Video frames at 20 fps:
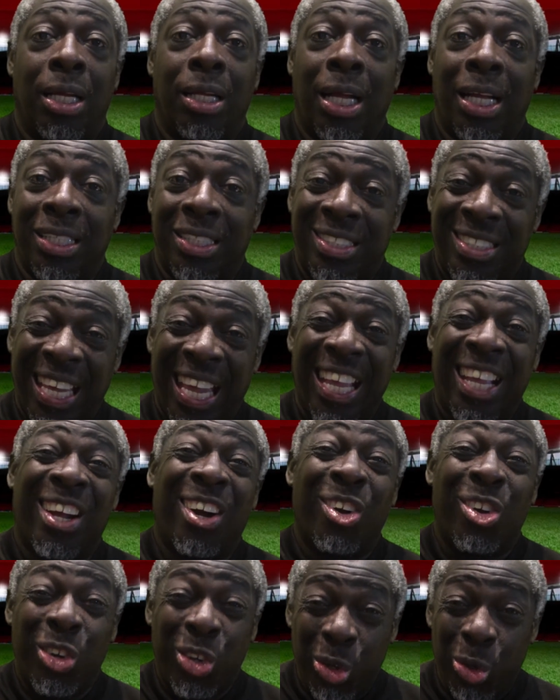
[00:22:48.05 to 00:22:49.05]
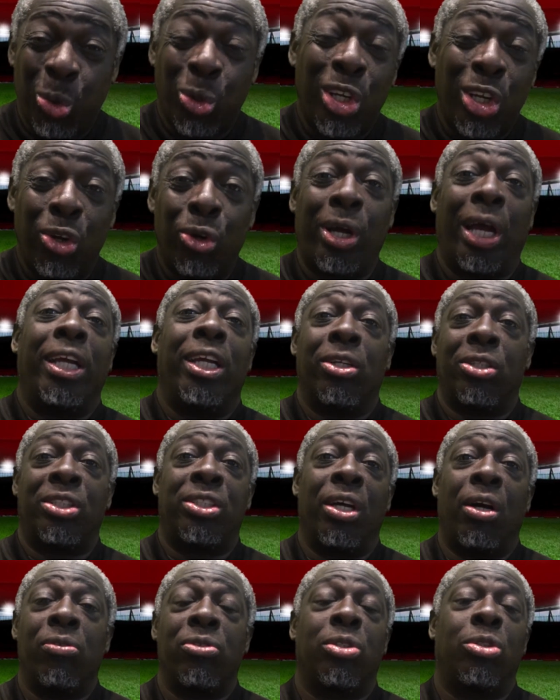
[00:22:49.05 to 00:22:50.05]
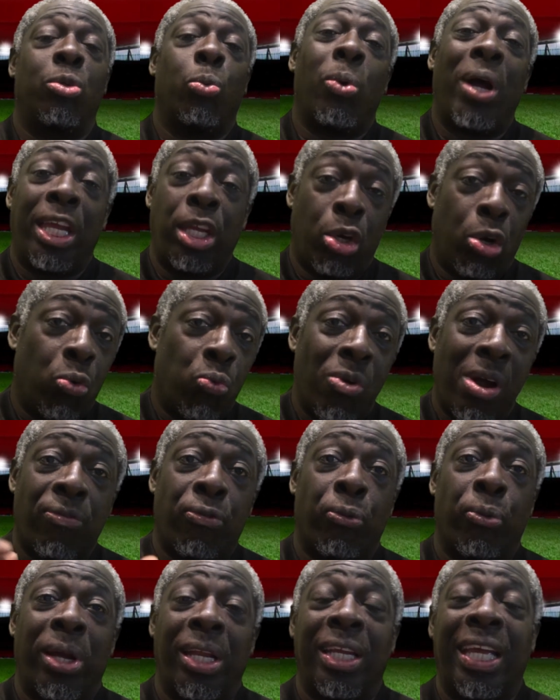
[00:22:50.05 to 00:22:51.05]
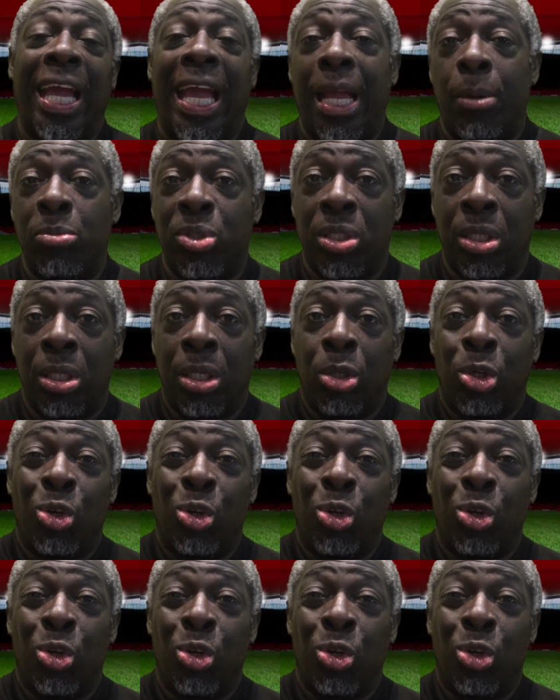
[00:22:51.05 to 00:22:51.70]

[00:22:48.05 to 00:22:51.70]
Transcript: and take a good look at yourselves, the way you're refereeing games